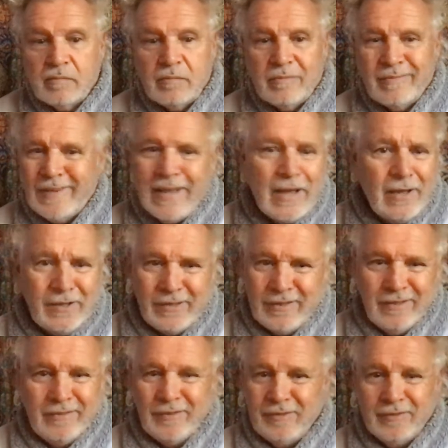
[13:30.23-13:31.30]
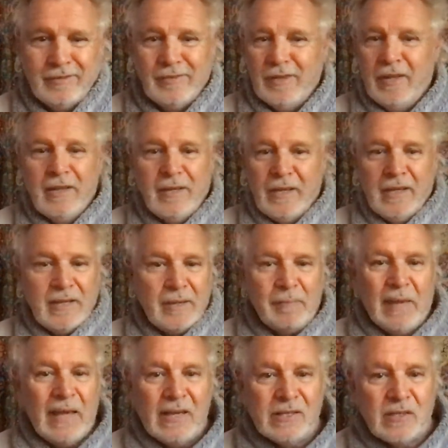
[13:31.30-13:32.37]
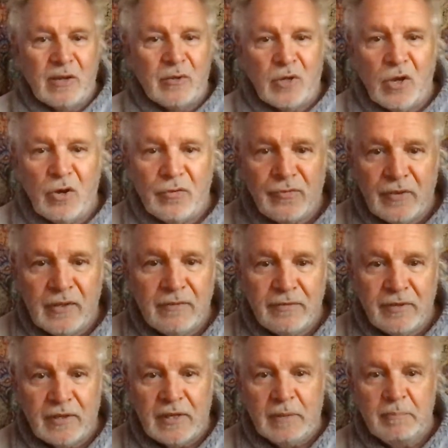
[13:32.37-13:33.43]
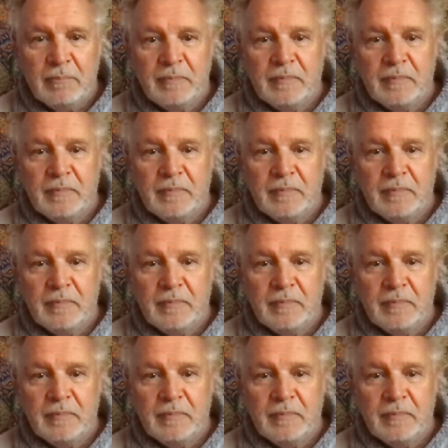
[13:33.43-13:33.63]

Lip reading: No, he can make his own coffee. Fuck him.